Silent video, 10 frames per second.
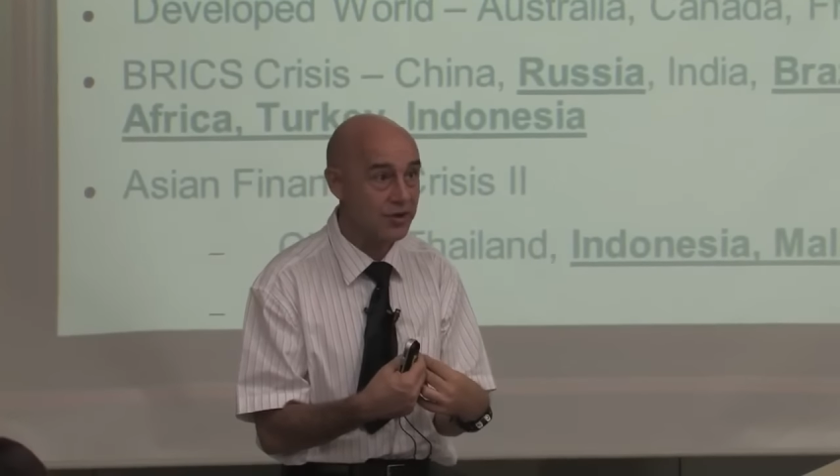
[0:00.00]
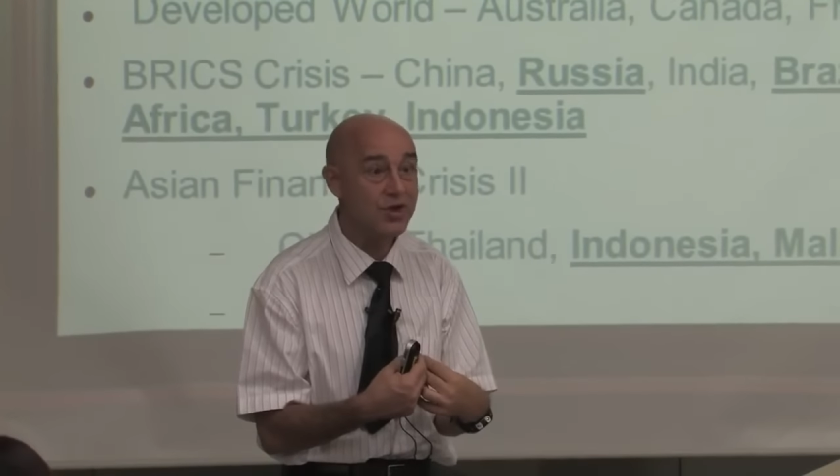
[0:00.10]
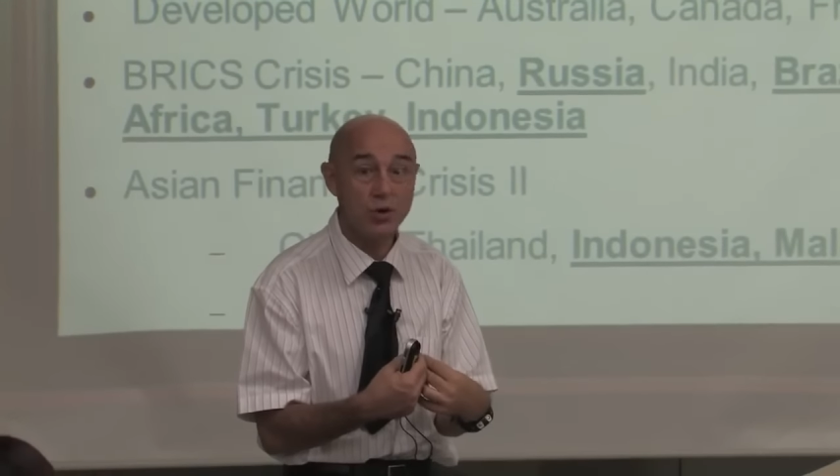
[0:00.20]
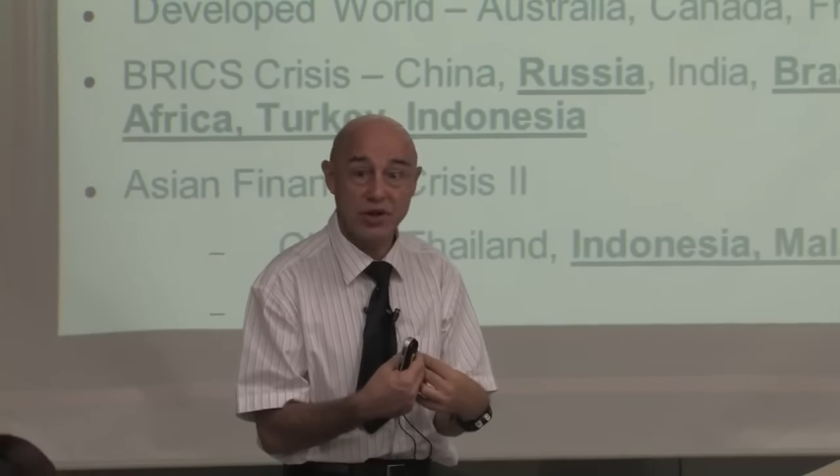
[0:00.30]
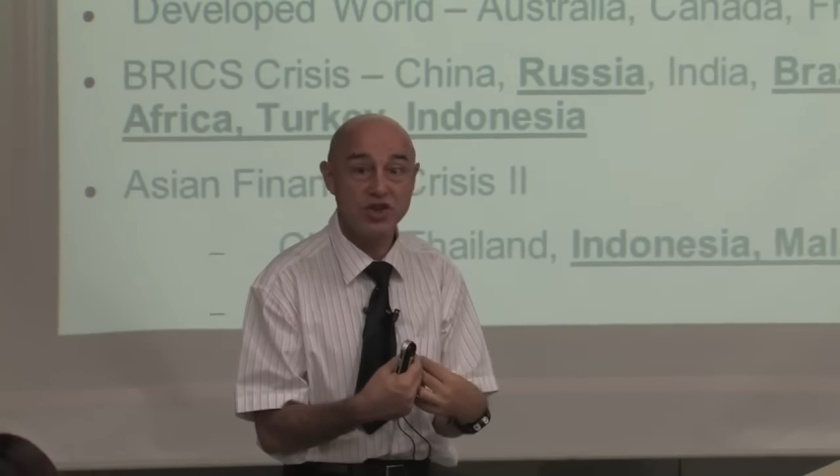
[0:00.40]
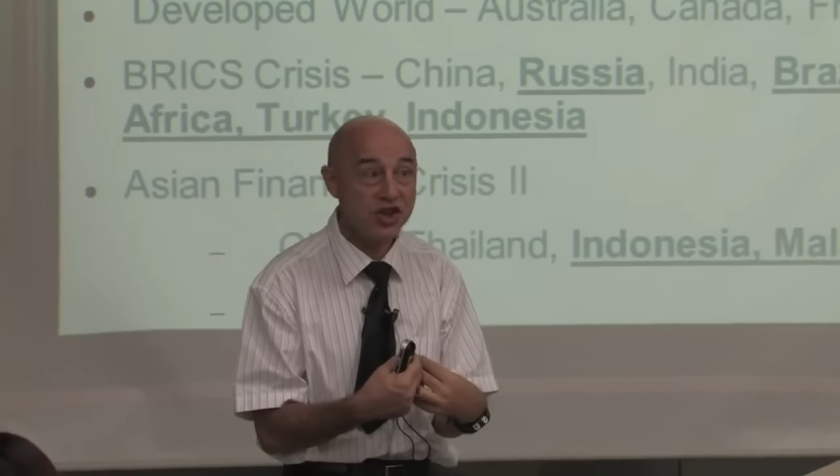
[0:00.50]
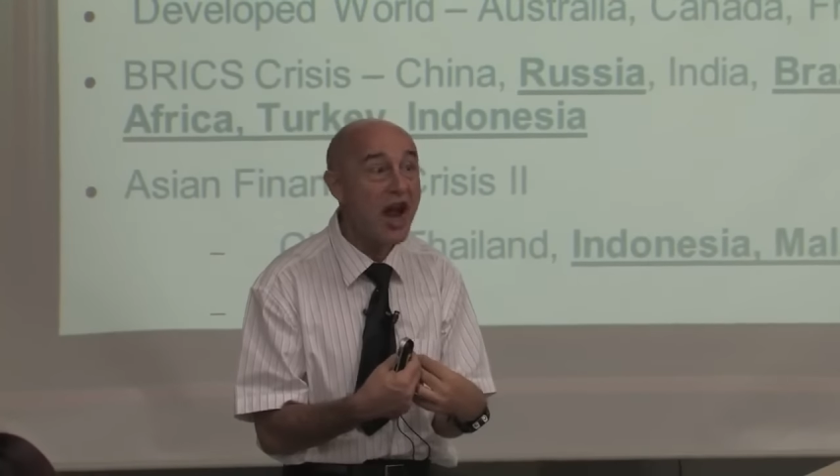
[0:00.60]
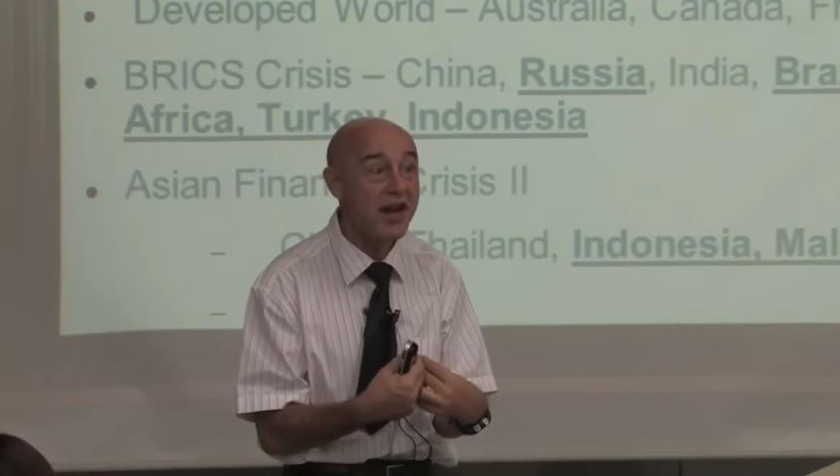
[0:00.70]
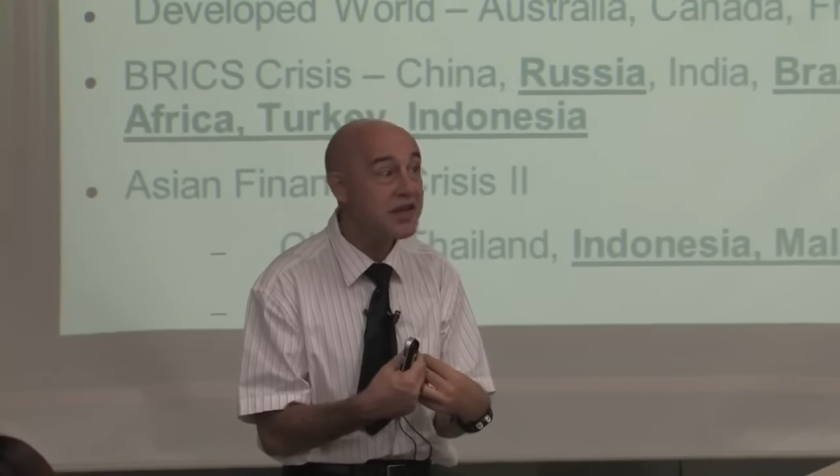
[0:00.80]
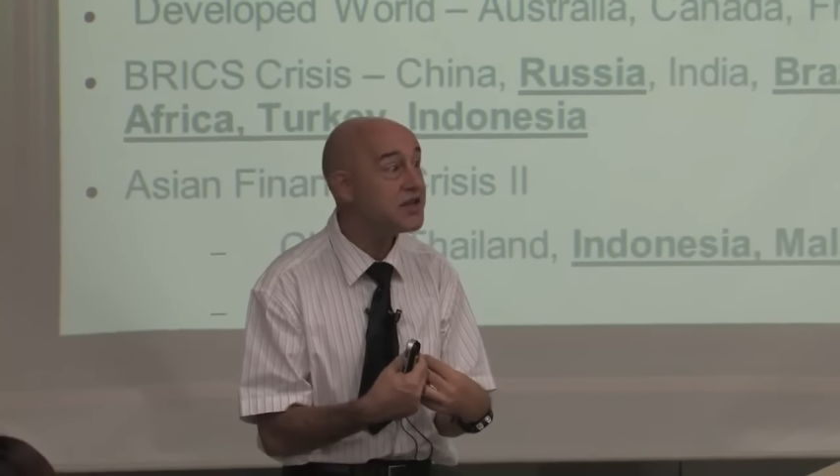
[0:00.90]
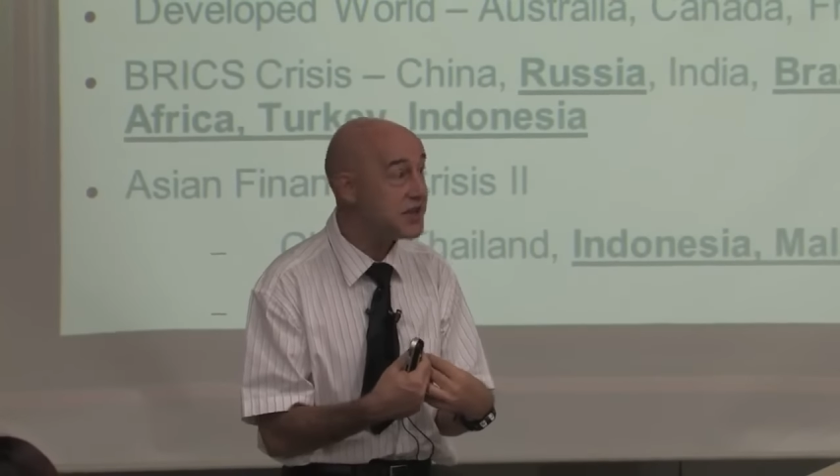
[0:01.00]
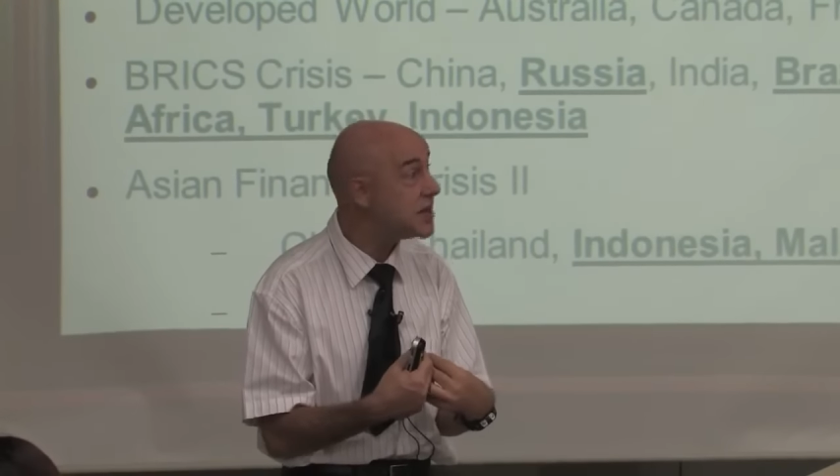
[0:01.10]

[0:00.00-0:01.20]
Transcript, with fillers: so the Chinese